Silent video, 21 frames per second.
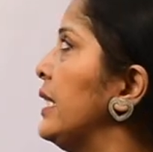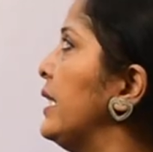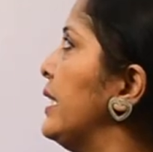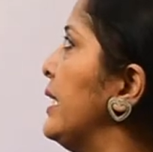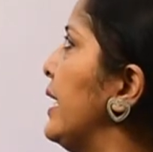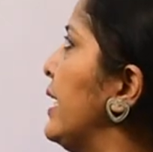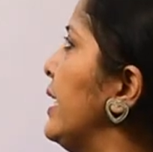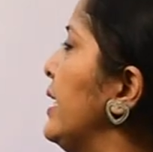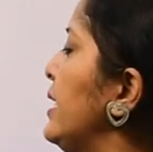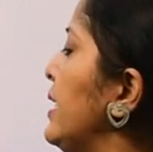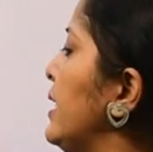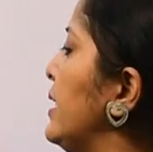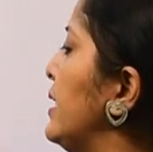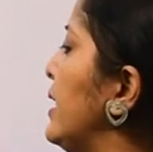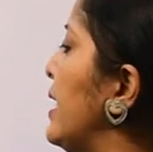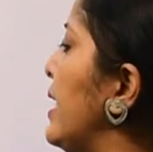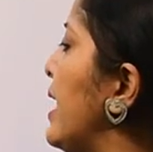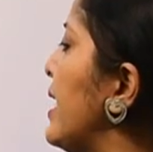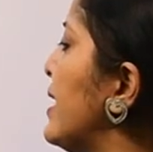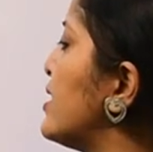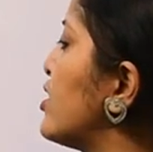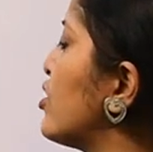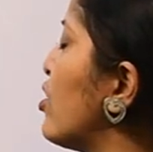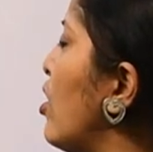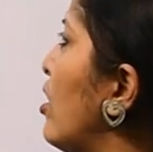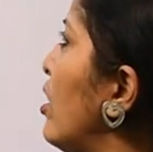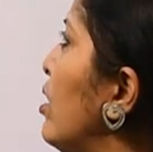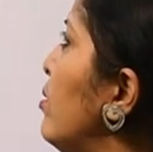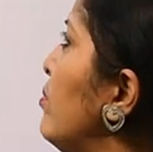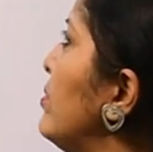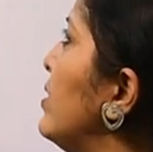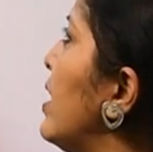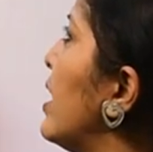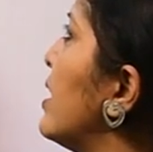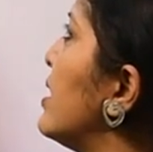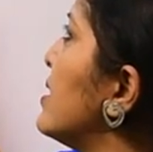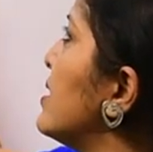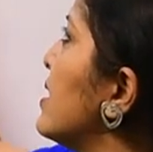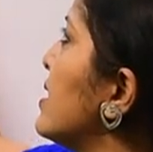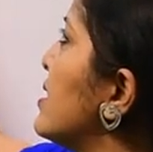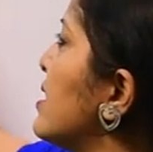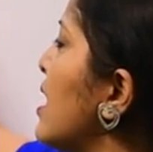Then the next column, that
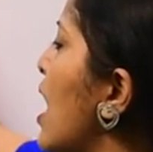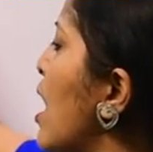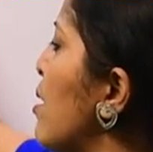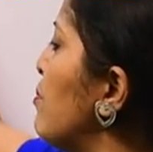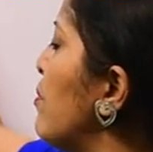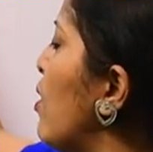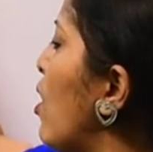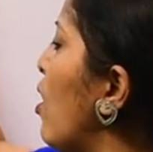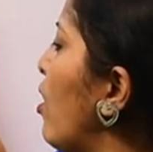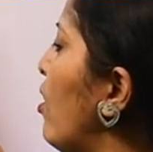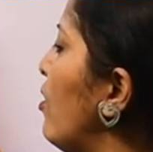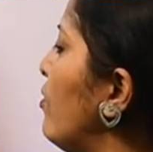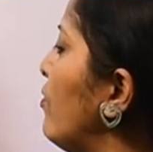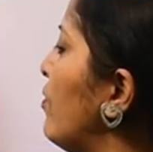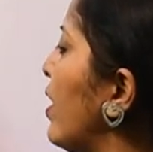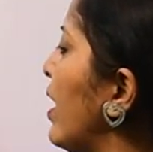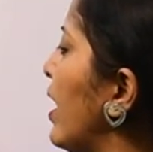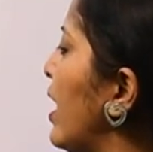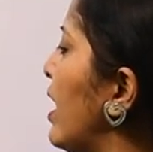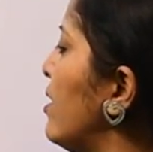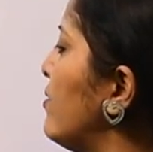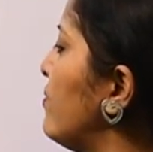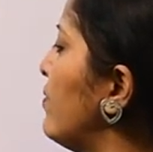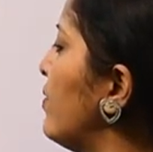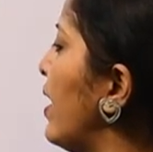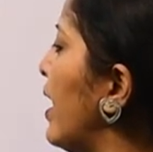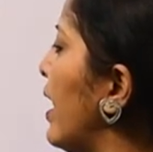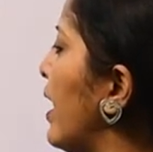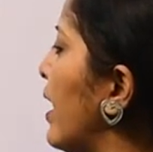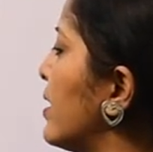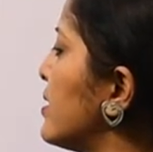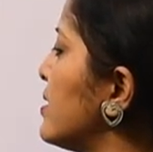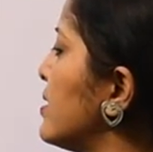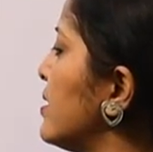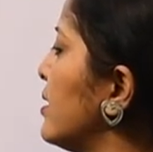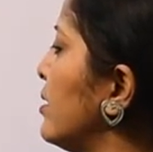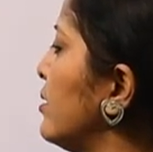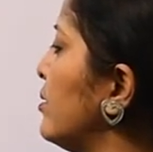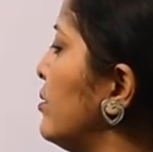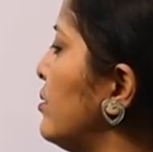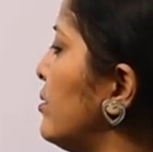is the sum of FX.